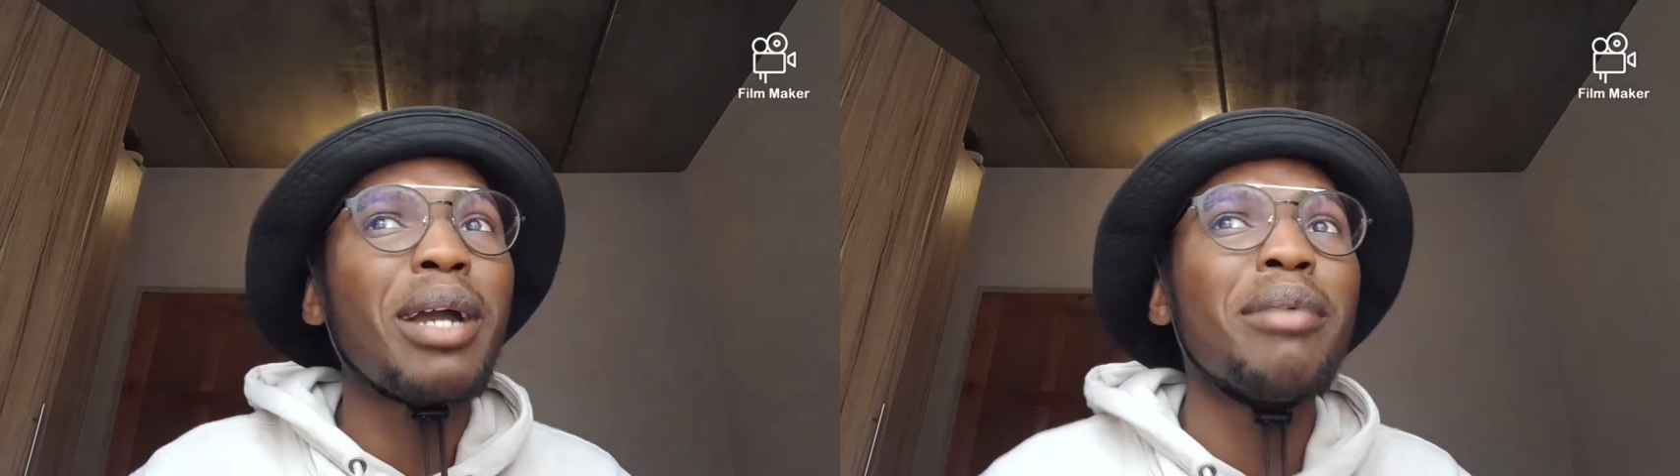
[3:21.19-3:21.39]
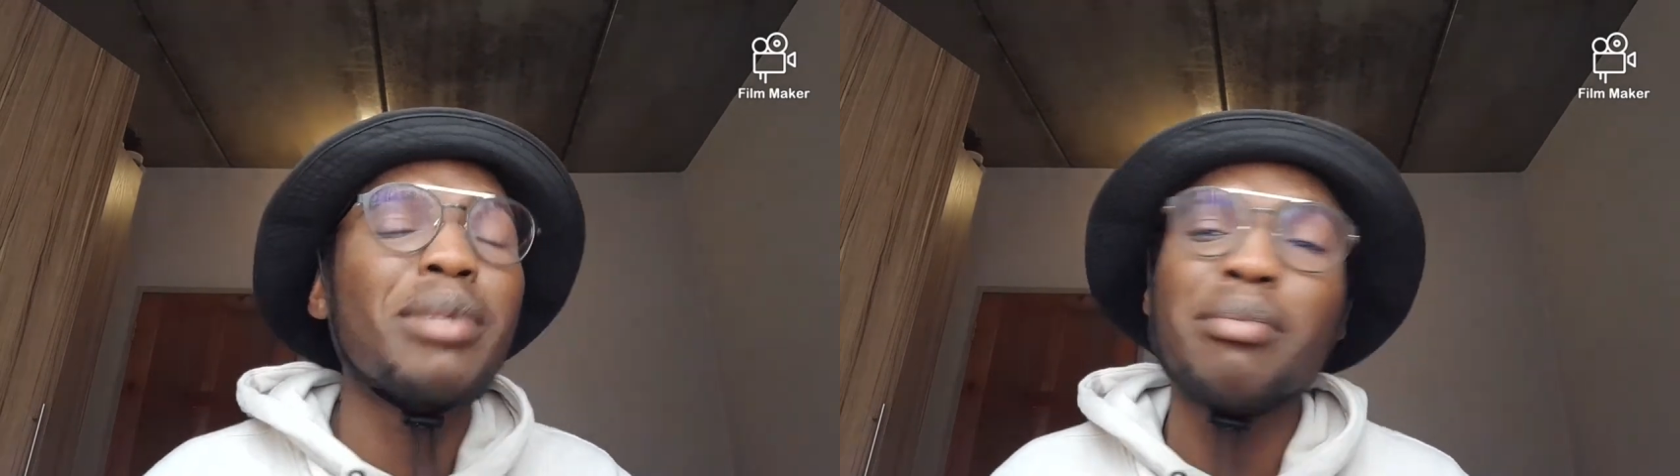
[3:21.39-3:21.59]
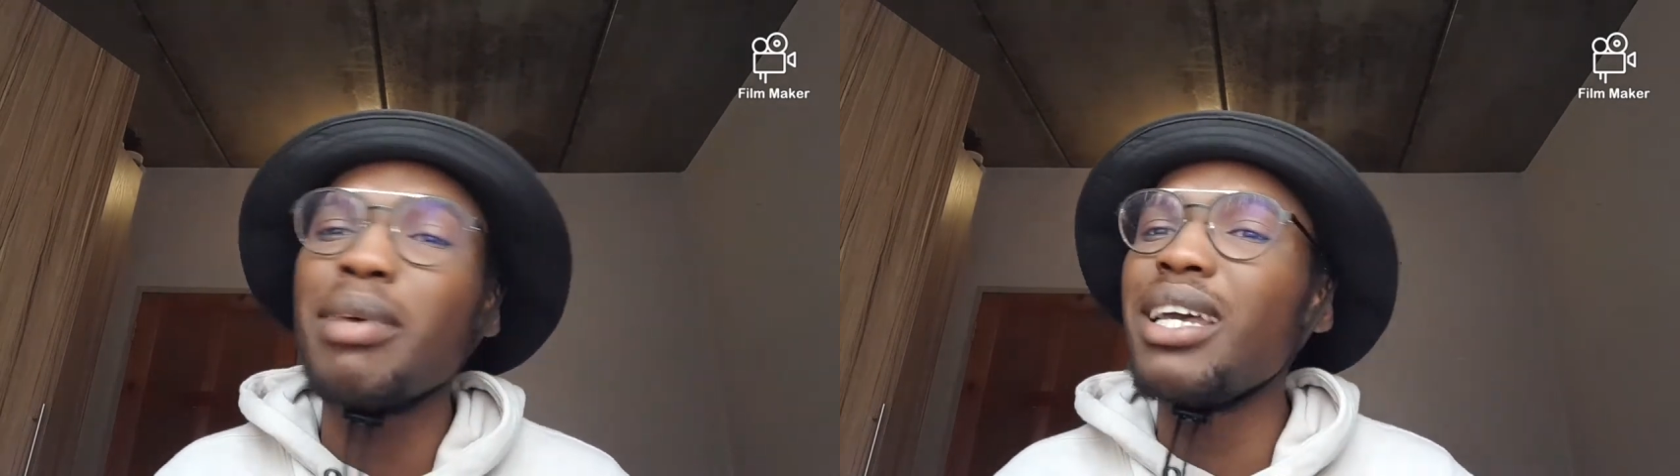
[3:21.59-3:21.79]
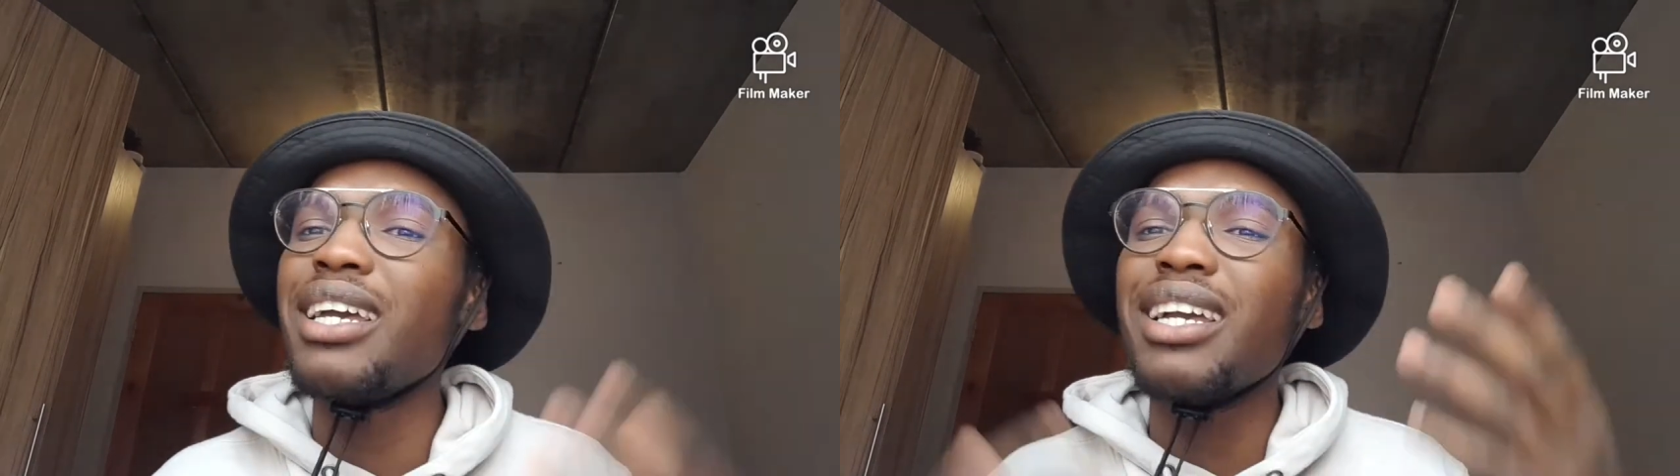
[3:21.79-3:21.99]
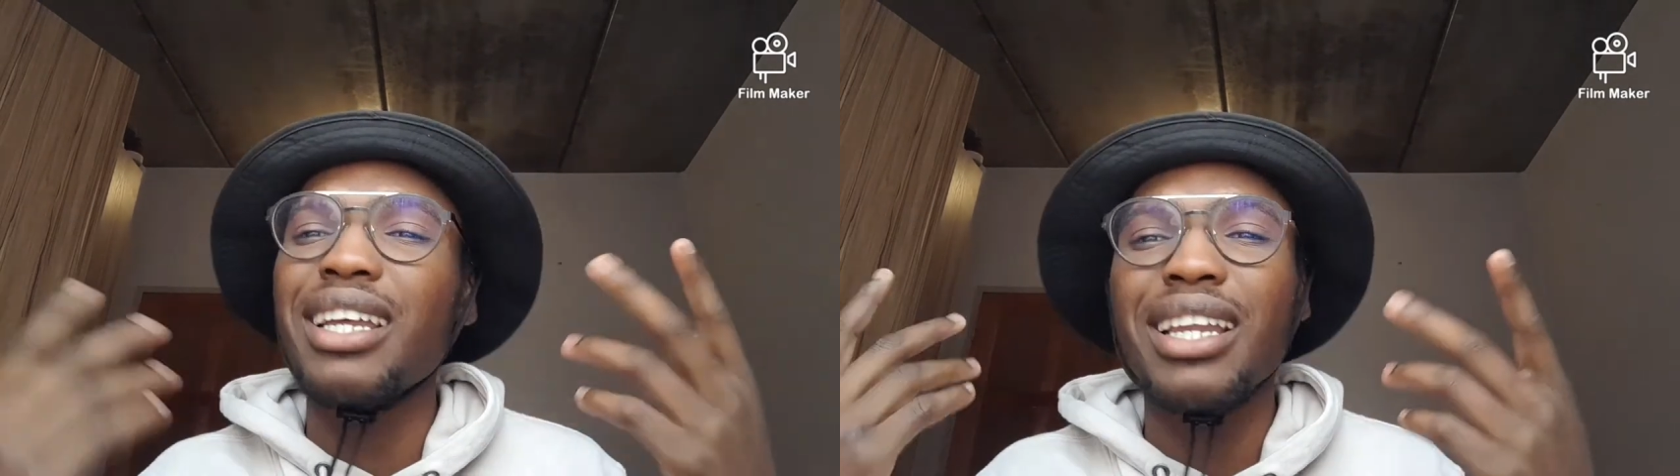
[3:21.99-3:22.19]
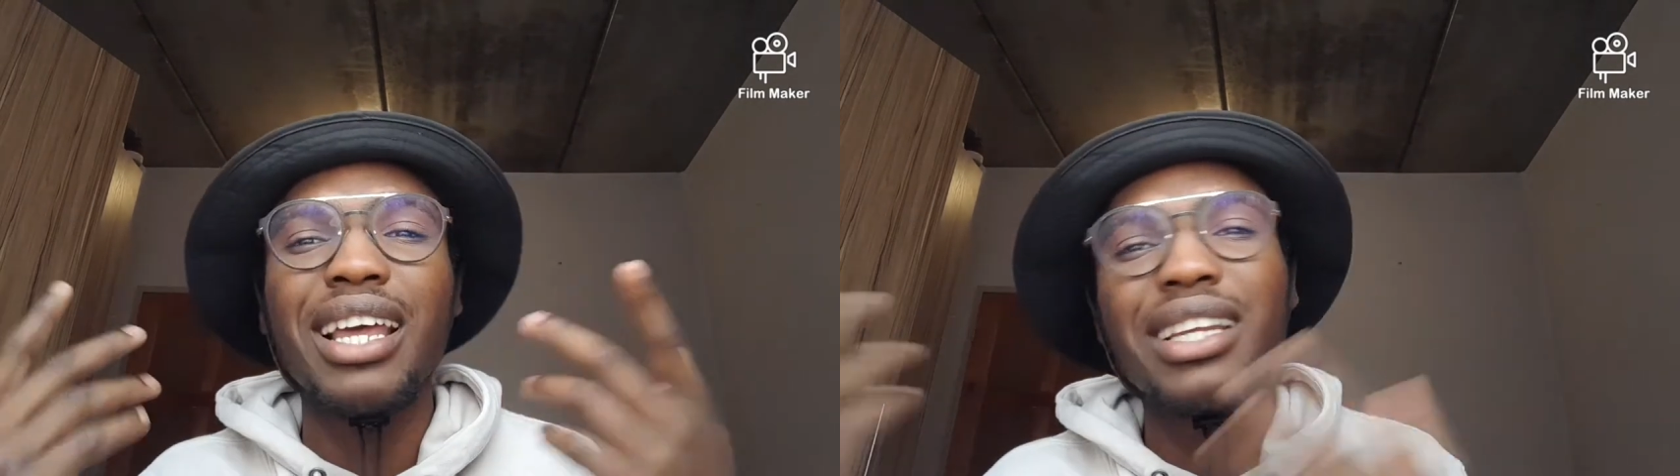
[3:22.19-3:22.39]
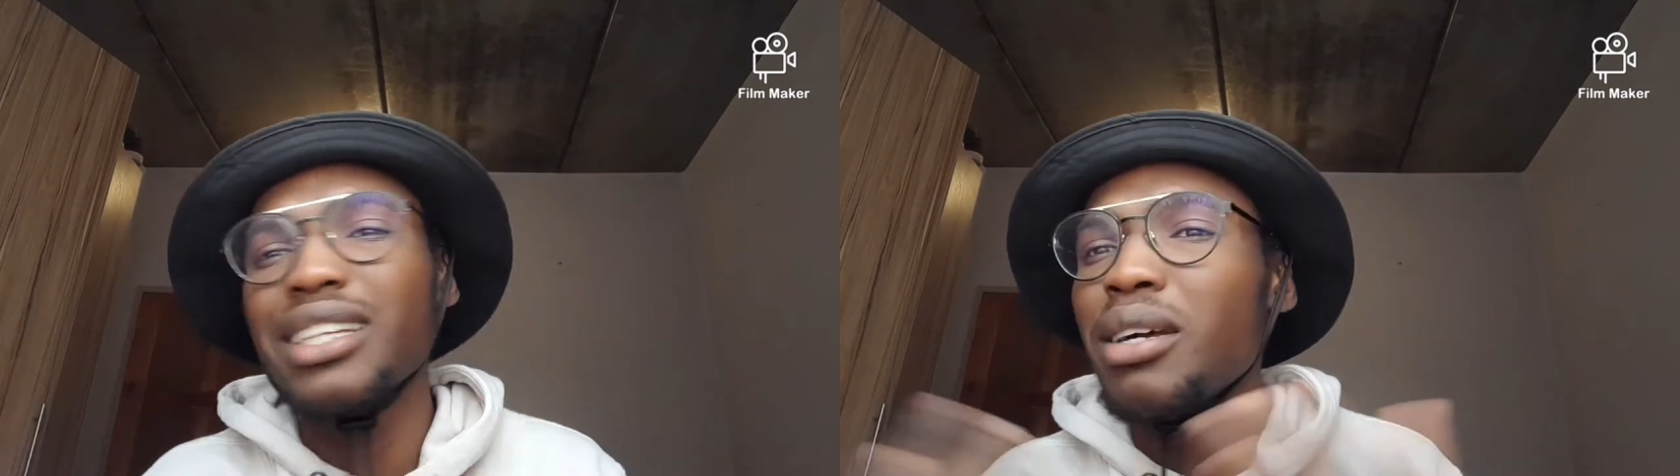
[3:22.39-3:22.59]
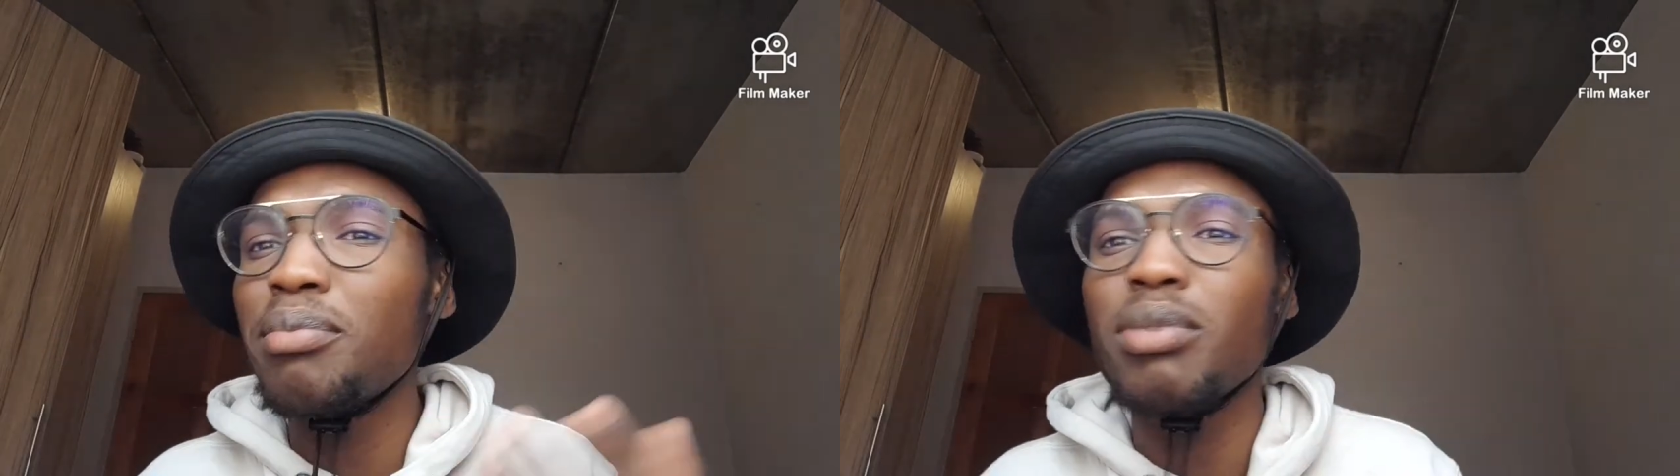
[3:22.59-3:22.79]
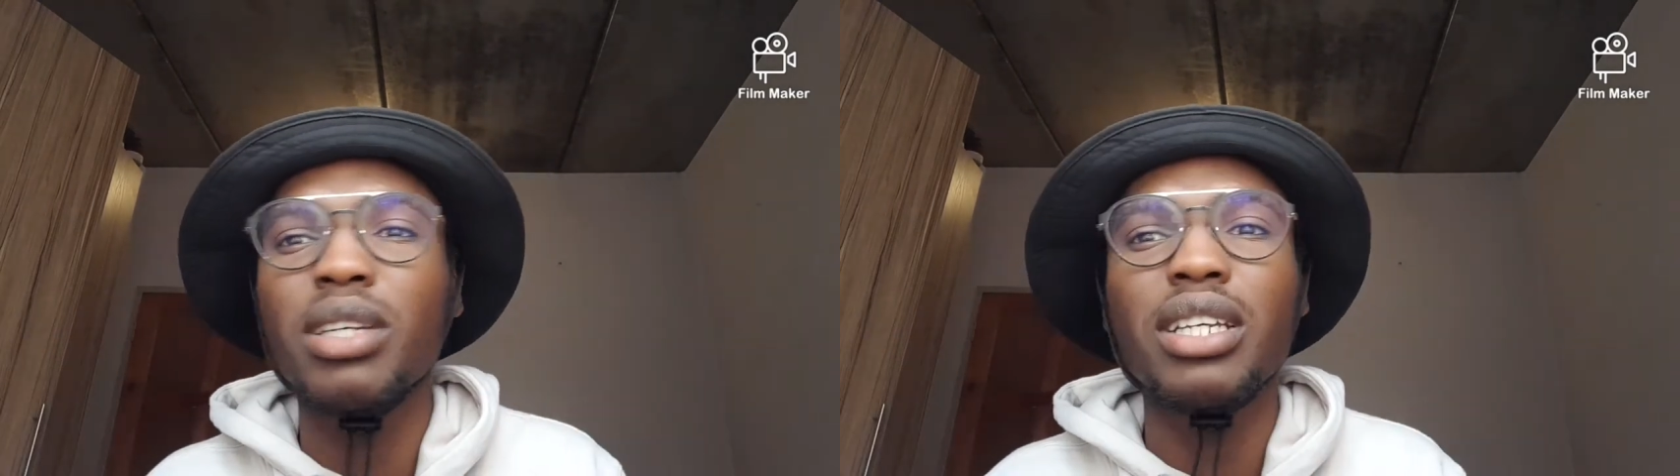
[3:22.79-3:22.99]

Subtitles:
coming back and ended up,